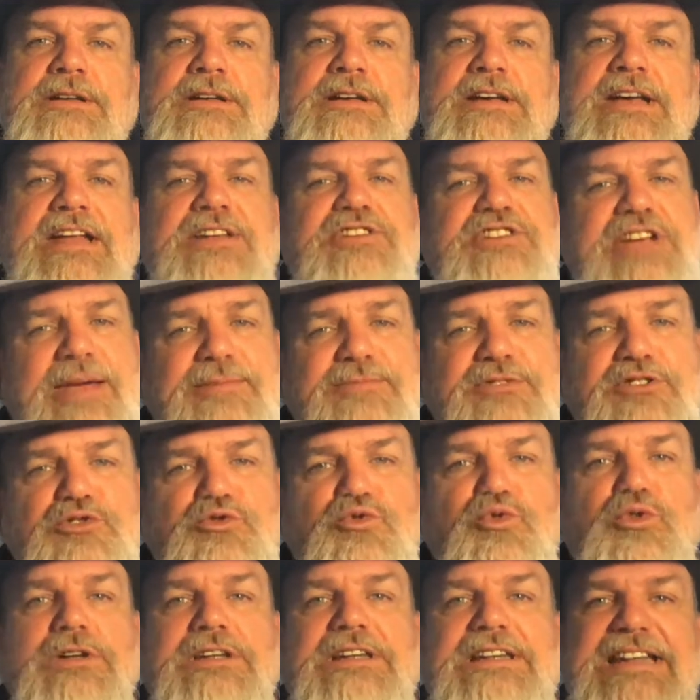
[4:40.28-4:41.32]
And James is
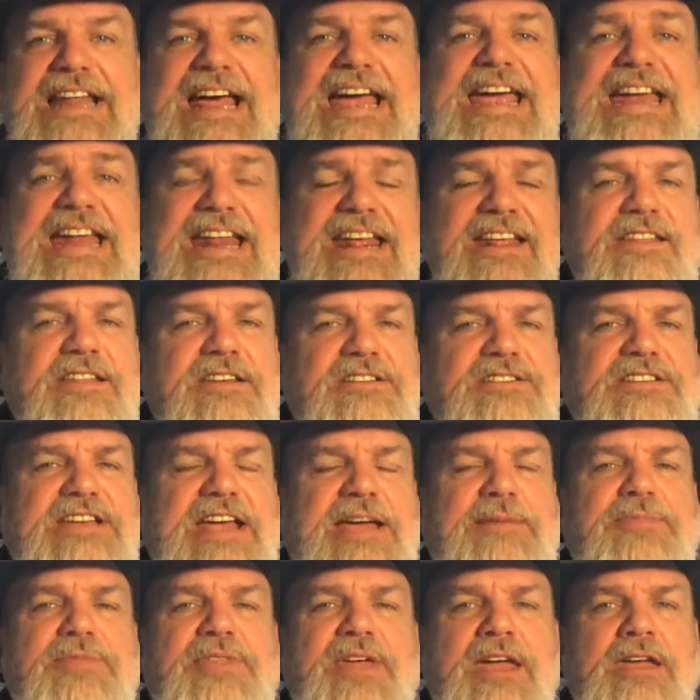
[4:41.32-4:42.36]
relating this
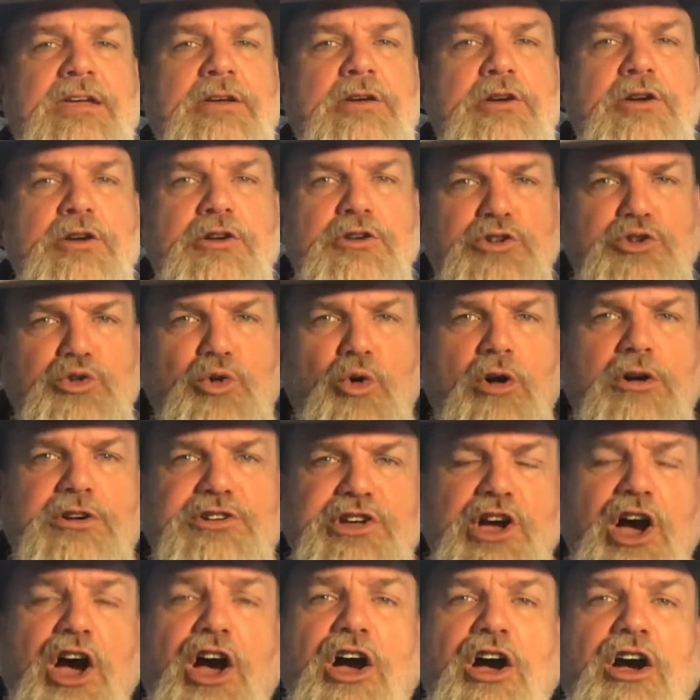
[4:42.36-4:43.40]
same thing to our
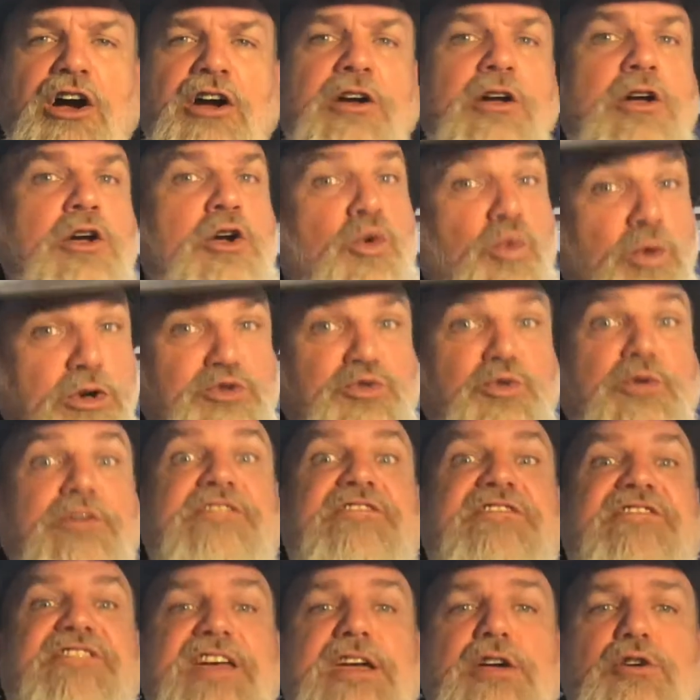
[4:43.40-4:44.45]
tongue, which
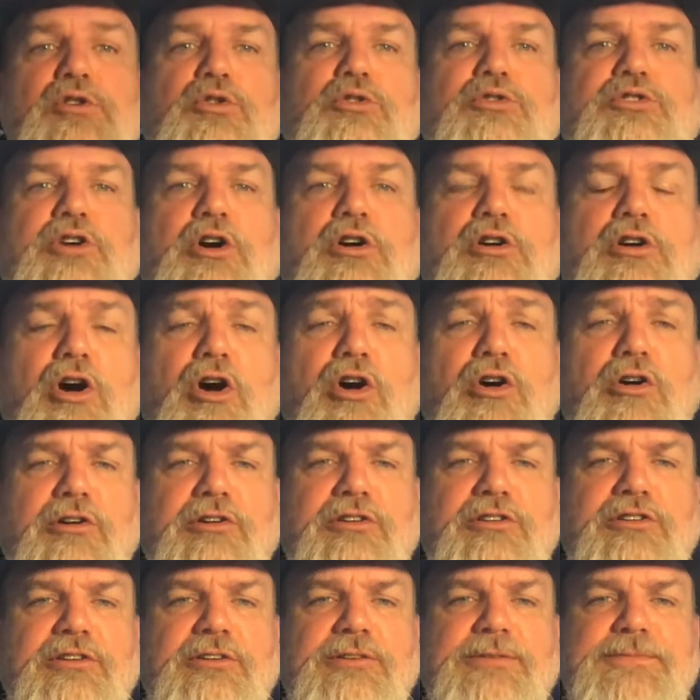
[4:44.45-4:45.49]
reveals our
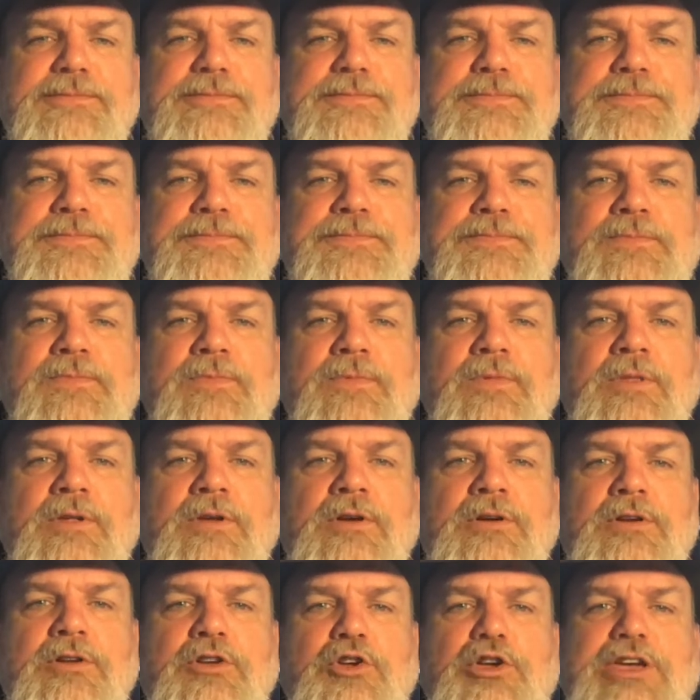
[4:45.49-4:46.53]
heart.
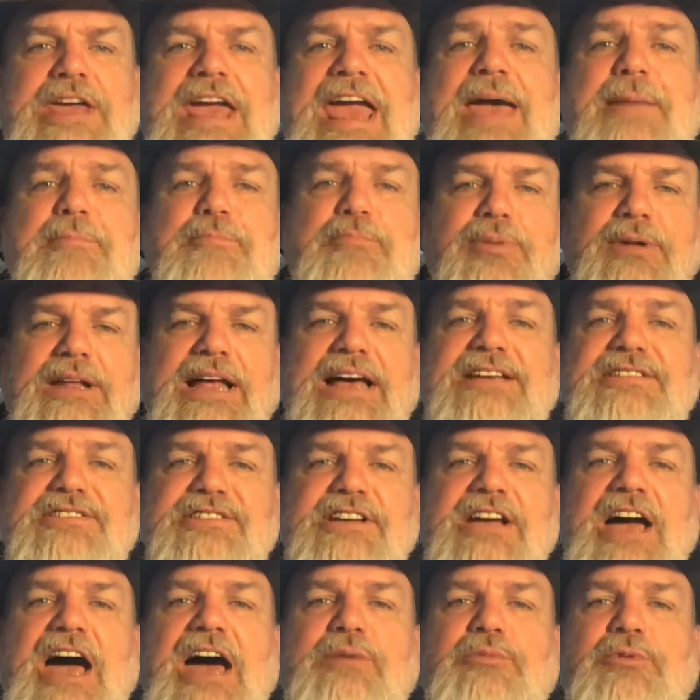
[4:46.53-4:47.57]
You can't bless
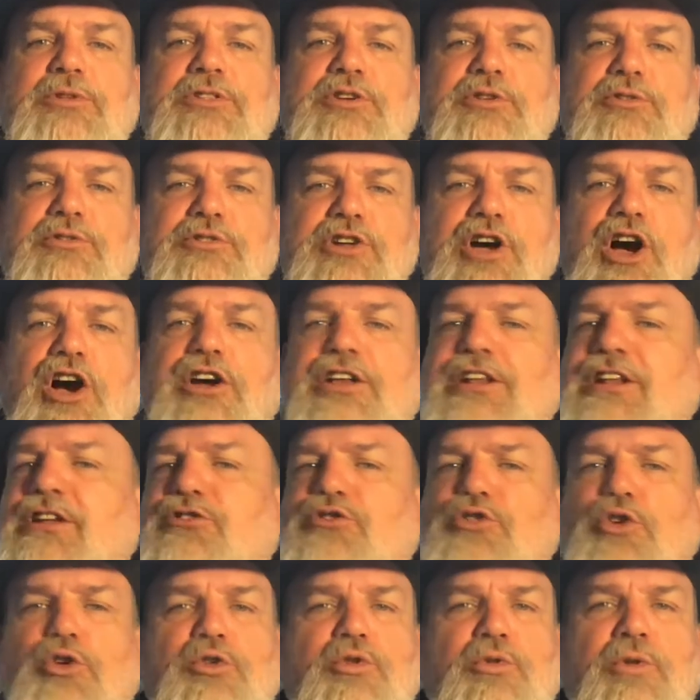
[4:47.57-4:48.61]
God with your tongue and then
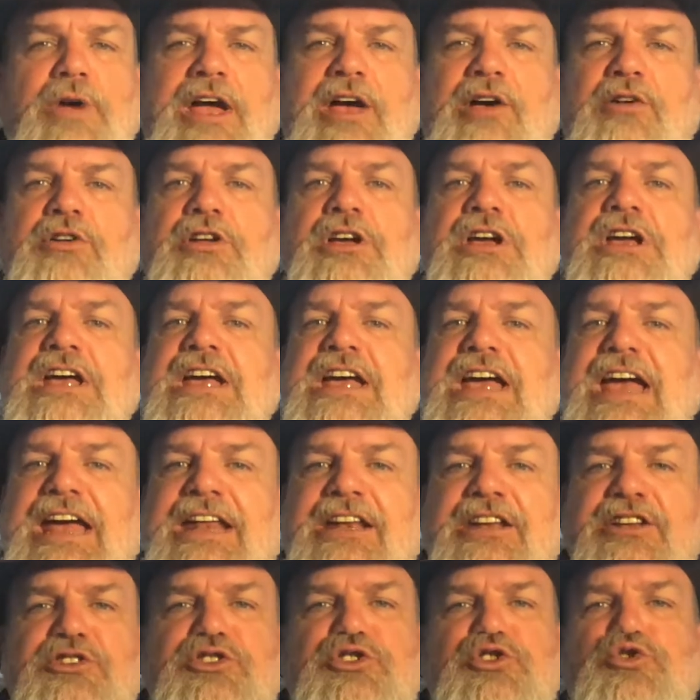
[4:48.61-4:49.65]
turn around and
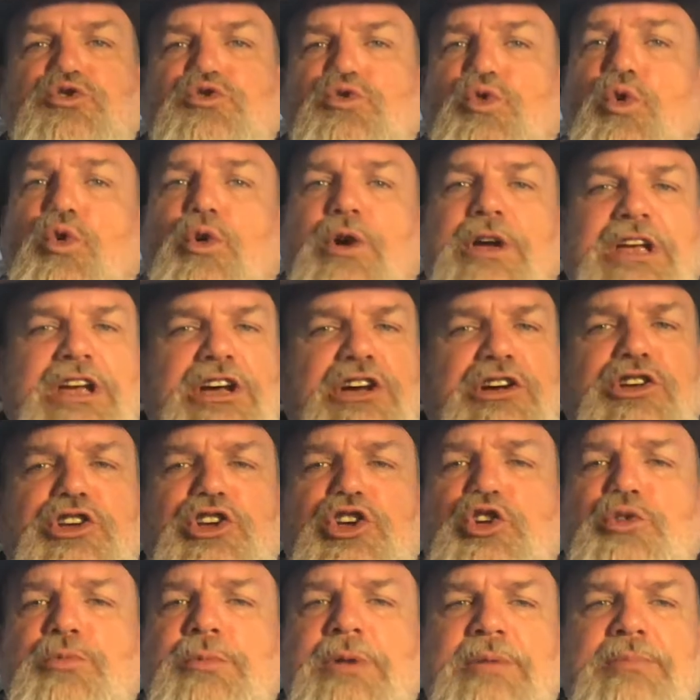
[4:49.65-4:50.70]
destroy a
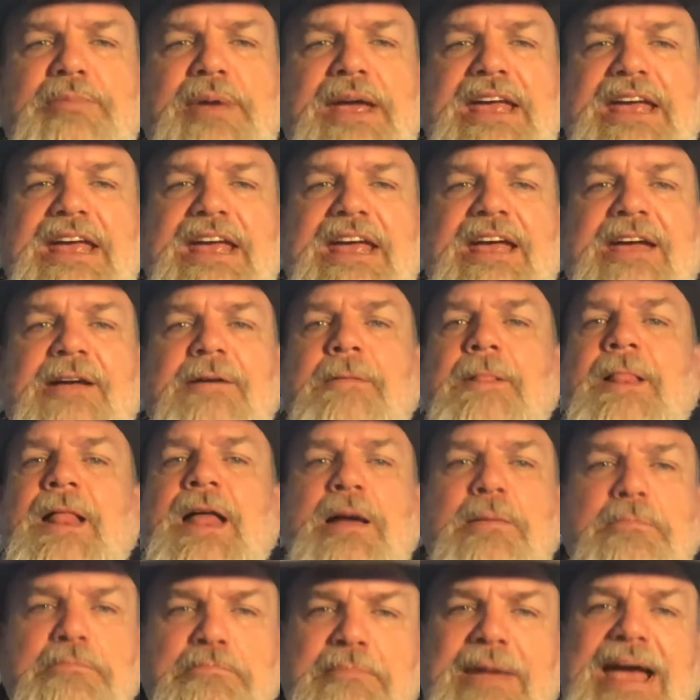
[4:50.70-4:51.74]
human being
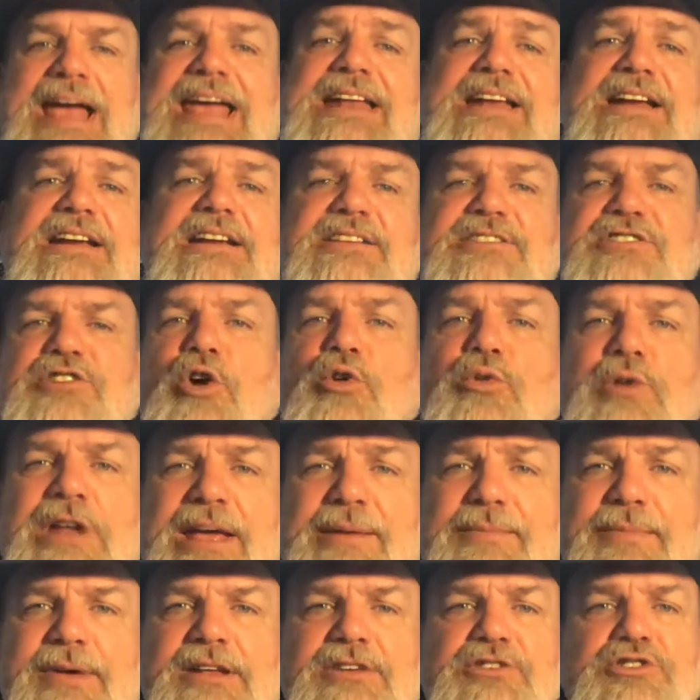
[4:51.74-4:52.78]
made in His own
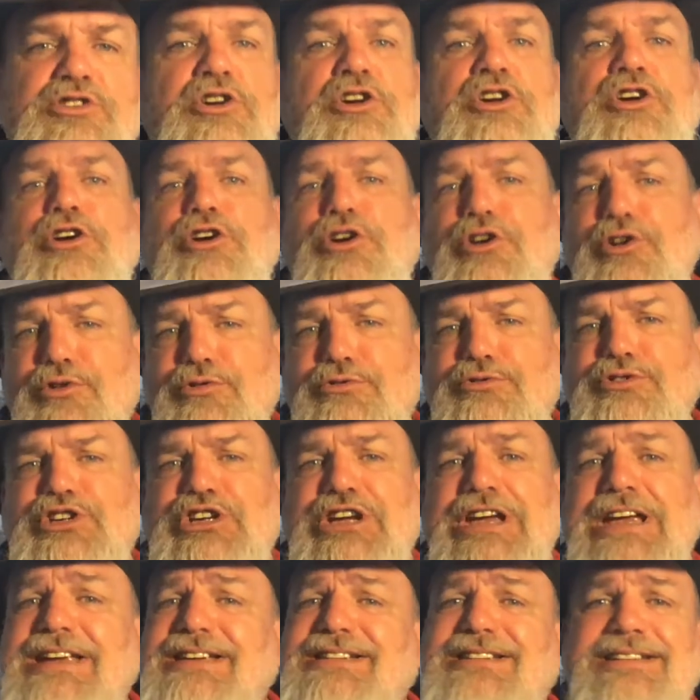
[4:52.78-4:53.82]
image who
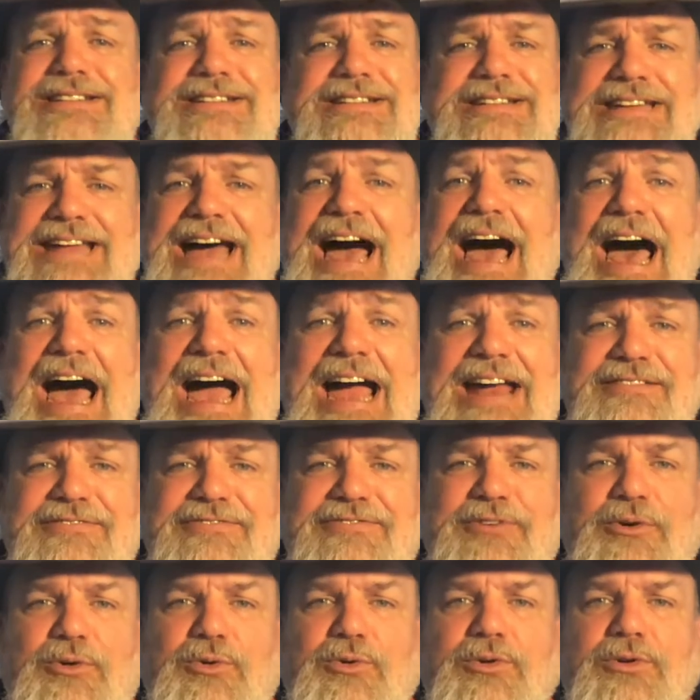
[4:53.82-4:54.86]
Jesus died
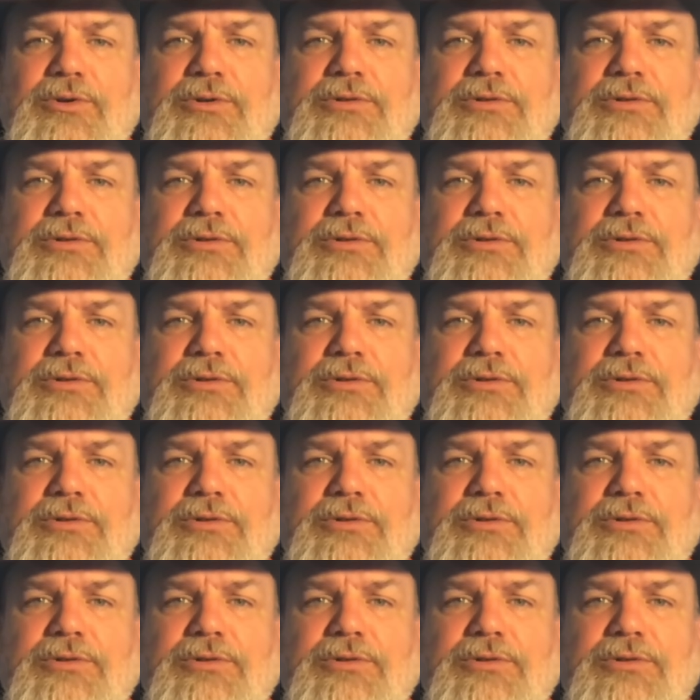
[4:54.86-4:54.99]
for